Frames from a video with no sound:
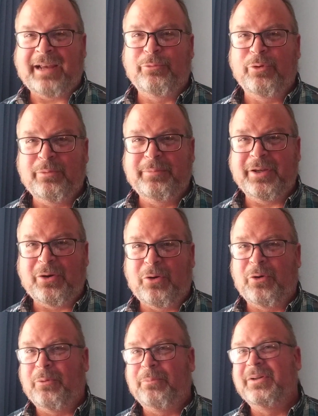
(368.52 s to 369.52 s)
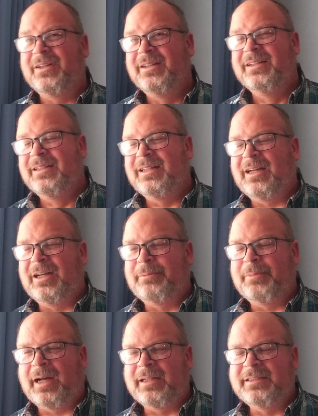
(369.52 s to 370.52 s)
I will be home
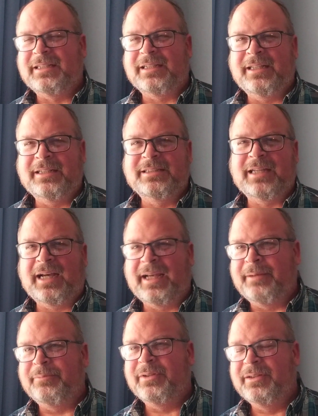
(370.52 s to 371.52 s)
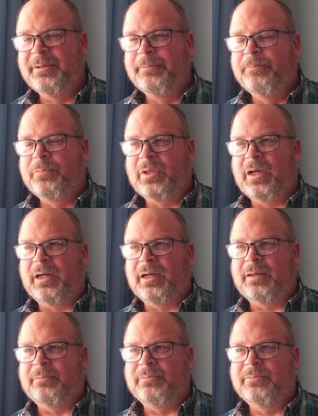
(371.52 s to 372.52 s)
um, on in time.
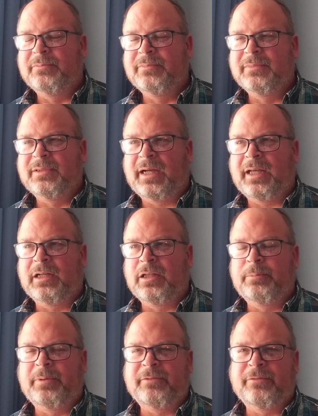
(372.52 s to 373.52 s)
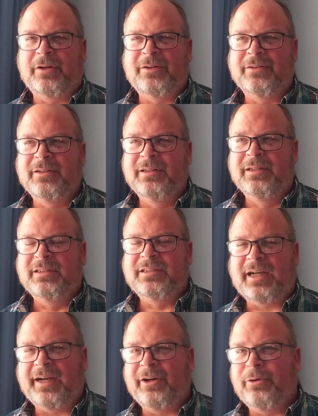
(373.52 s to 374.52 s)
Um, I had a little bit of a
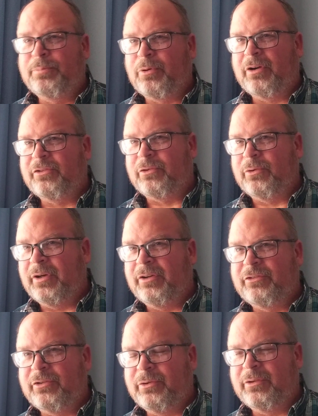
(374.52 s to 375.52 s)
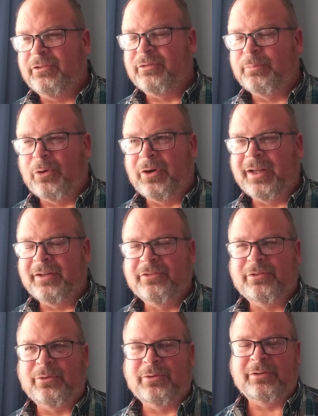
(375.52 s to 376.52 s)
tire pressure issue this morning,
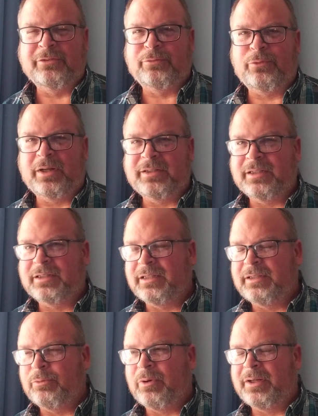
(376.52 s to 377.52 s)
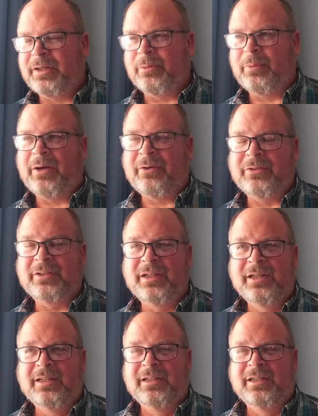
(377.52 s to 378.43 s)
so I was frantically running around